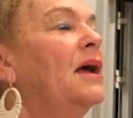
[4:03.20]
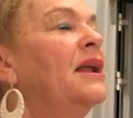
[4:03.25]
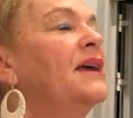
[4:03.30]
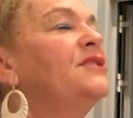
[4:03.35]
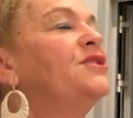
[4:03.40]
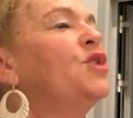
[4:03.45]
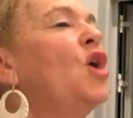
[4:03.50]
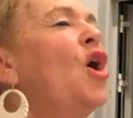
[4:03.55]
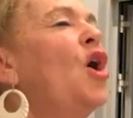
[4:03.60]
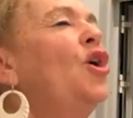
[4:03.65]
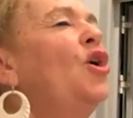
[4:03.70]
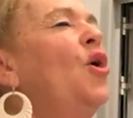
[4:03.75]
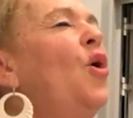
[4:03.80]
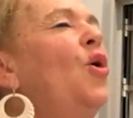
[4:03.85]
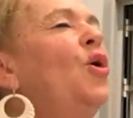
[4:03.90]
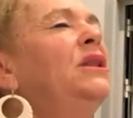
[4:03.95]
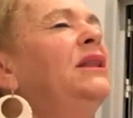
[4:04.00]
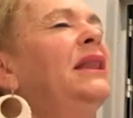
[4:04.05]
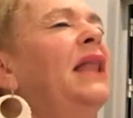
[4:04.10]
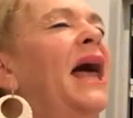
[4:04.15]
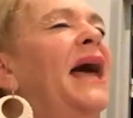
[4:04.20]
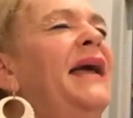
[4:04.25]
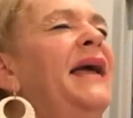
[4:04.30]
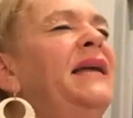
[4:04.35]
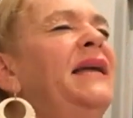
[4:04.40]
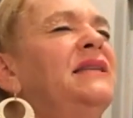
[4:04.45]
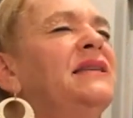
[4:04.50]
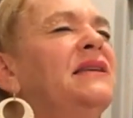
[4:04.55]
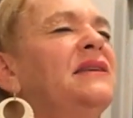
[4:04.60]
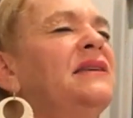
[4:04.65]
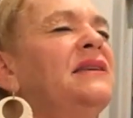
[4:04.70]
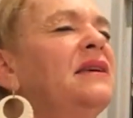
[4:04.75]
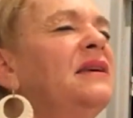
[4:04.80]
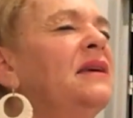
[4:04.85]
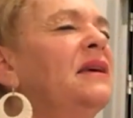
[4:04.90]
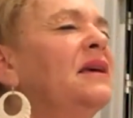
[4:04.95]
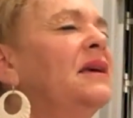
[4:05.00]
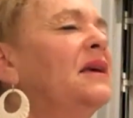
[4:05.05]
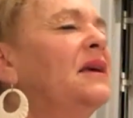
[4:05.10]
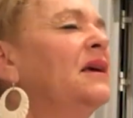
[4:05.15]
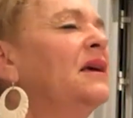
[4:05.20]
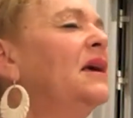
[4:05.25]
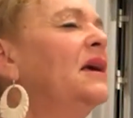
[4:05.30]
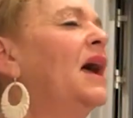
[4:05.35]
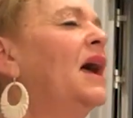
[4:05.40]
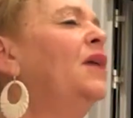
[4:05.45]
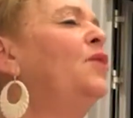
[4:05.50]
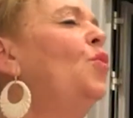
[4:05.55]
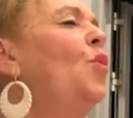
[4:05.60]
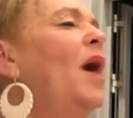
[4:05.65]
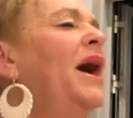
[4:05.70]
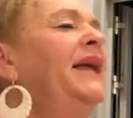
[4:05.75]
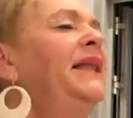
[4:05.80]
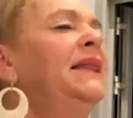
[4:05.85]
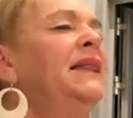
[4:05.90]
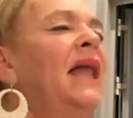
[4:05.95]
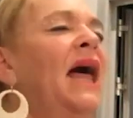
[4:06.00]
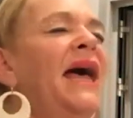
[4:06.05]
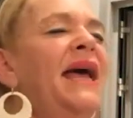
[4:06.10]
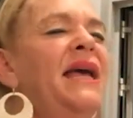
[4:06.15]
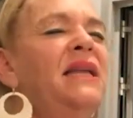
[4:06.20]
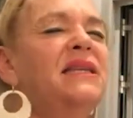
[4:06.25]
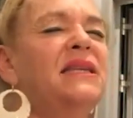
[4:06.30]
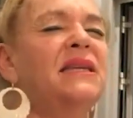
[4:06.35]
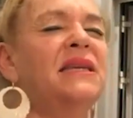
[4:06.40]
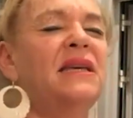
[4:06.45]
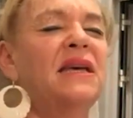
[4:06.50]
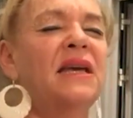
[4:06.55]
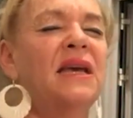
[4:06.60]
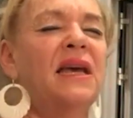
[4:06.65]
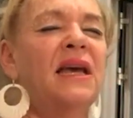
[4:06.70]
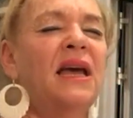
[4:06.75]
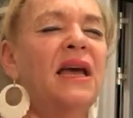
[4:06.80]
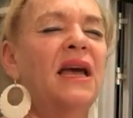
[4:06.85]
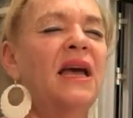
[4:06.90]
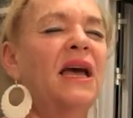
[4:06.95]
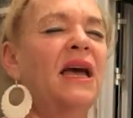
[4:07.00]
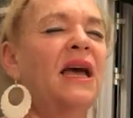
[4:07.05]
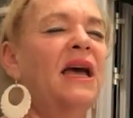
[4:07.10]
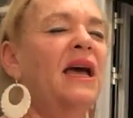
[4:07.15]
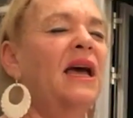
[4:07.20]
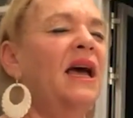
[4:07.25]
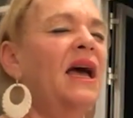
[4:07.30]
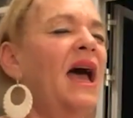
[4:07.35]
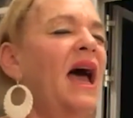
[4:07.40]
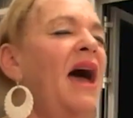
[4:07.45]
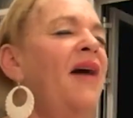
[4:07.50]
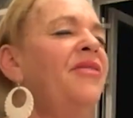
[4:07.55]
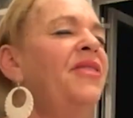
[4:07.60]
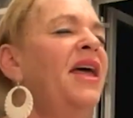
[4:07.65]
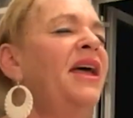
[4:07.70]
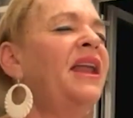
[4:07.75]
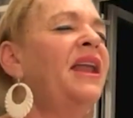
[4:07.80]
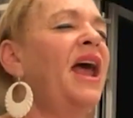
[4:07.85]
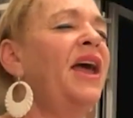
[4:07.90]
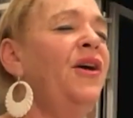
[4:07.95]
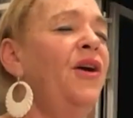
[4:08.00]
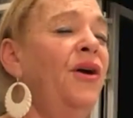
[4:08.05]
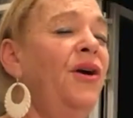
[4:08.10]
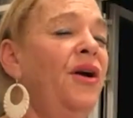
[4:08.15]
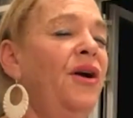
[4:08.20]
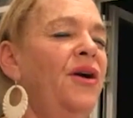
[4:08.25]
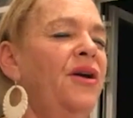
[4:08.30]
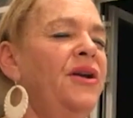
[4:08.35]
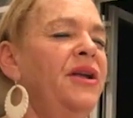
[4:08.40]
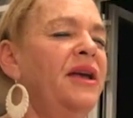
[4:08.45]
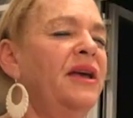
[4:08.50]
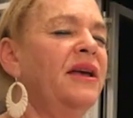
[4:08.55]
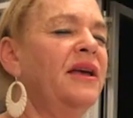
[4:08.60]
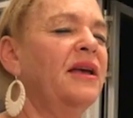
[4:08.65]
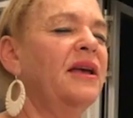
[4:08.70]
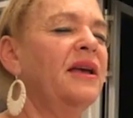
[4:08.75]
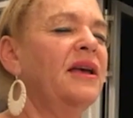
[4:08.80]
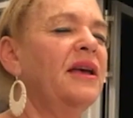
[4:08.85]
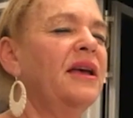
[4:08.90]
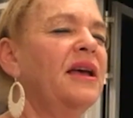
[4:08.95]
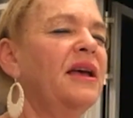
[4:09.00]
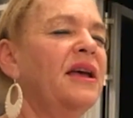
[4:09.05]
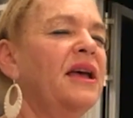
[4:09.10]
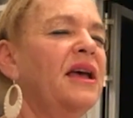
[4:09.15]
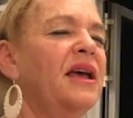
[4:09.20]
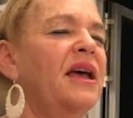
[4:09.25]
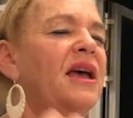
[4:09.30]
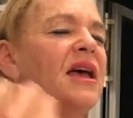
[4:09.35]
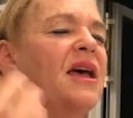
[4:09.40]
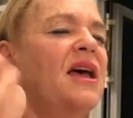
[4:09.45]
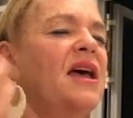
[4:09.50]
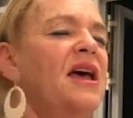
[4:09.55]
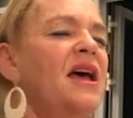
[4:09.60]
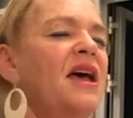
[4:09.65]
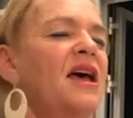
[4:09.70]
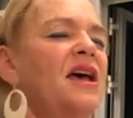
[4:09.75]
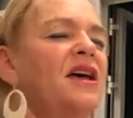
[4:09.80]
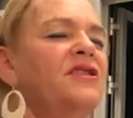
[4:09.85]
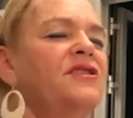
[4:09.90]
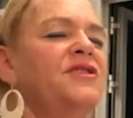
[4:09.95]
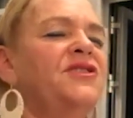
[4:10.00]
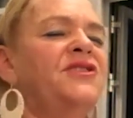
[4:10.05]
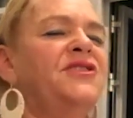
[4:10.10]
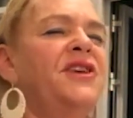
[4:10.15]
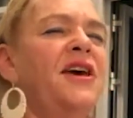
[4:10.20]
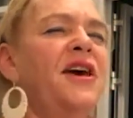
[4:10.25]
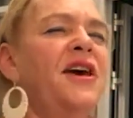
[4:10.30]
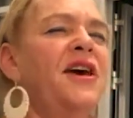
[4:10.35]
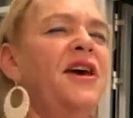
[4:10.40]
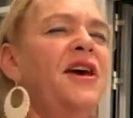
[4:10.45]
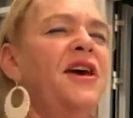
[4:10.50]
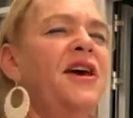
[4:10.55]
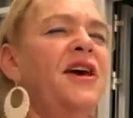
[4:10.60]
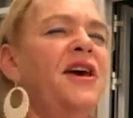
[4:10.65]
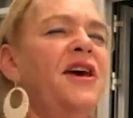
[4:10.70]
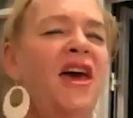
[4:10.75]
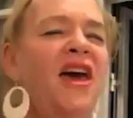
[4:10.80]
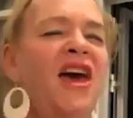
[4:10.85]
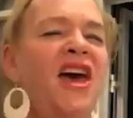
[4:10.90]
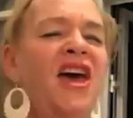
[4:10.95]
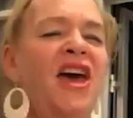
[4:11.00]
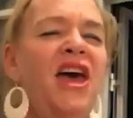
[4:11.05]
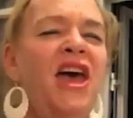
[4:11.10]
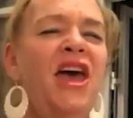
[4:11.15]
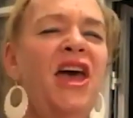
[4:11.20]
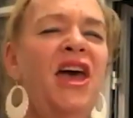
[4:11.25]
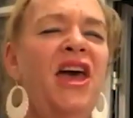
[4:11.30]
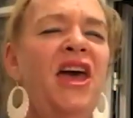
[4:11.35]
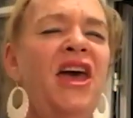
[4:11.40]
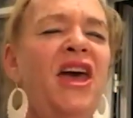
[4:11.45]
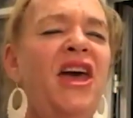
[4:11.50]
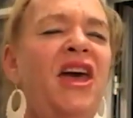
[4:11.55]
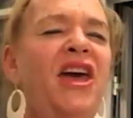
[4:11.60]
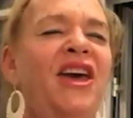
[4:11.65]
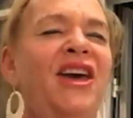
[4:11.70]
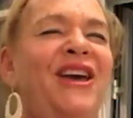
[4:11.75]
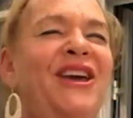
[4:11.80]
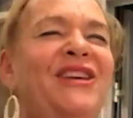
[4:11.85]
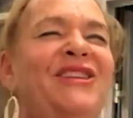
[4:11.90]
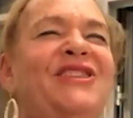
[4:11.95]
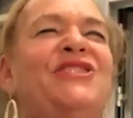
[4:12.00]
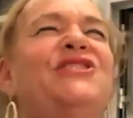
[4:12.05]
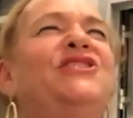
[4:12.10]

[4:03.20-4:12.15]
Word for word: and I saw gold light and white light. And then I heard, sing,